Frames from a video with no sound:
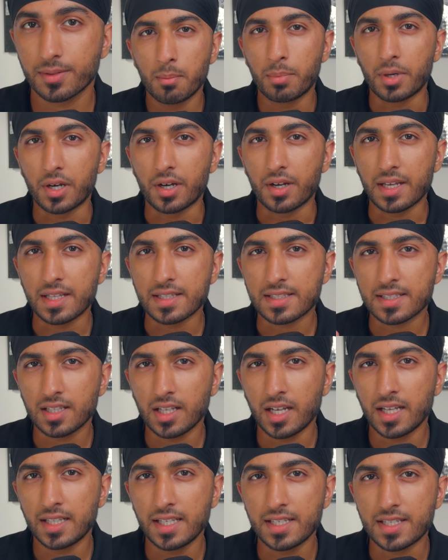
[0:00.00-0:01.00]
But it's
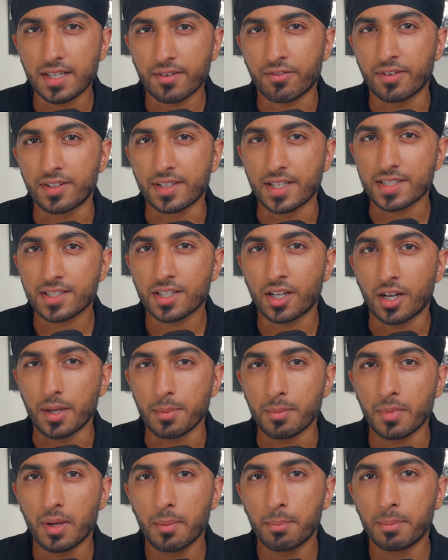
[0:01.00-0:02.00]
slightly different this
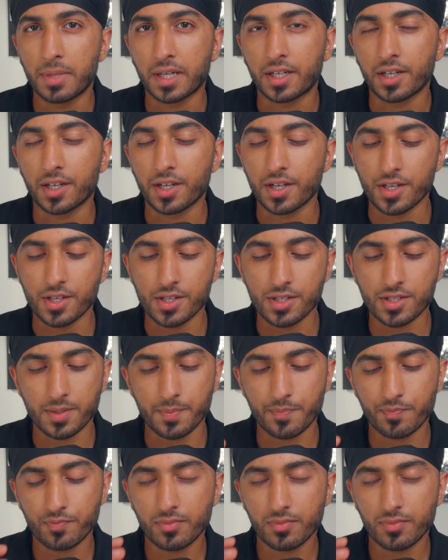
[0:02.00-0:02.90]
time because